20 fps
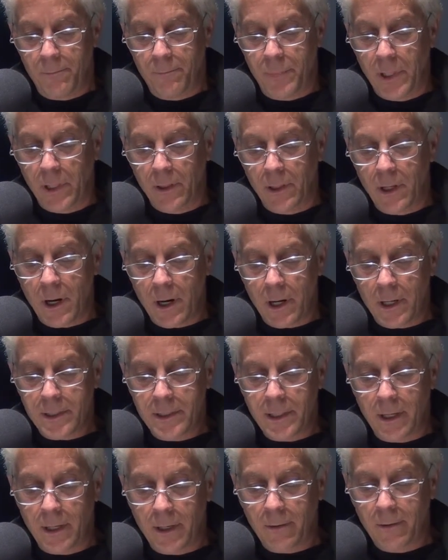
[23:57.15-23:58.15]
Bill
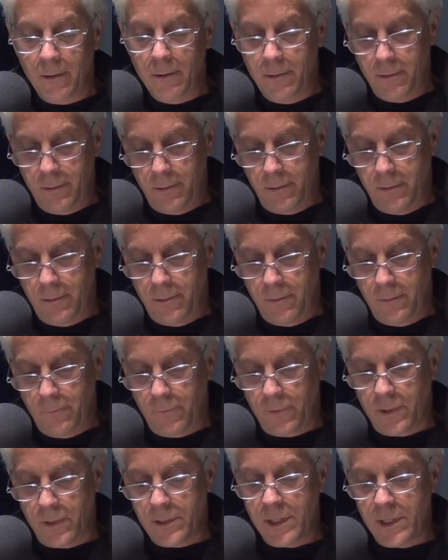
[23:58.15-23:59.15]
Hartung
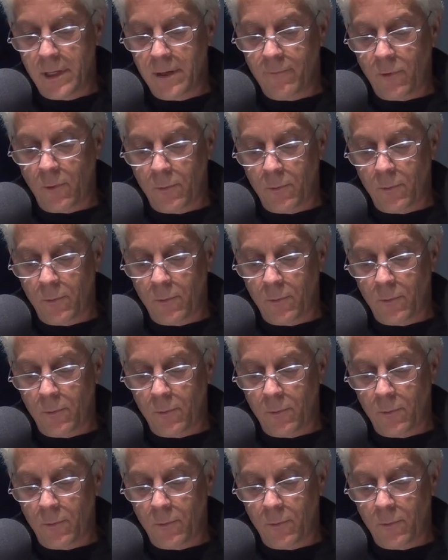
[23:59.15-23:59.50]
for the Center for